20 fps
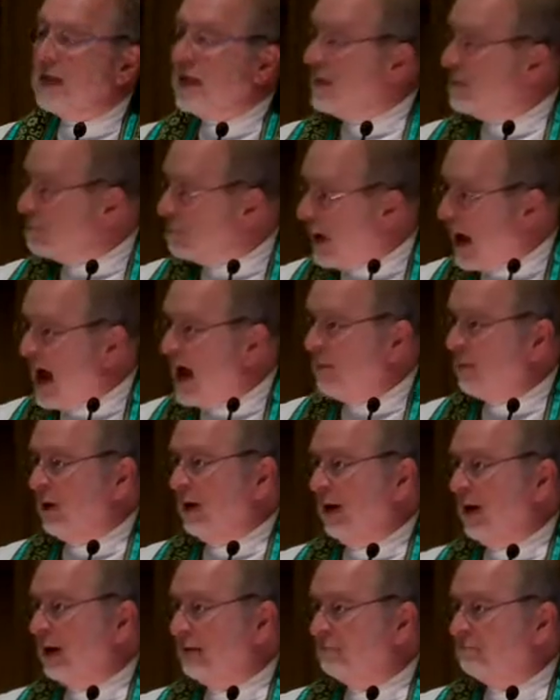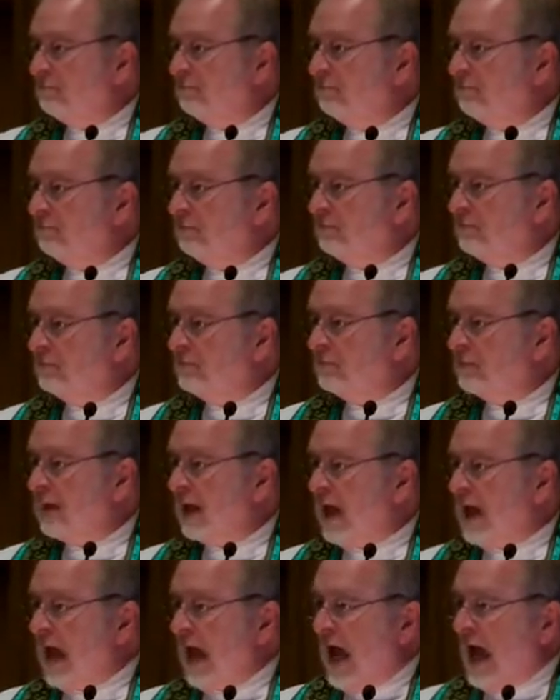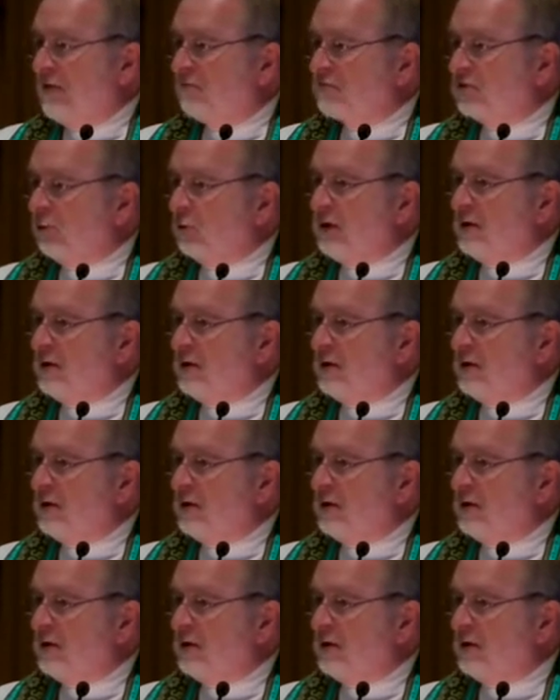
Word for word: in Babylon after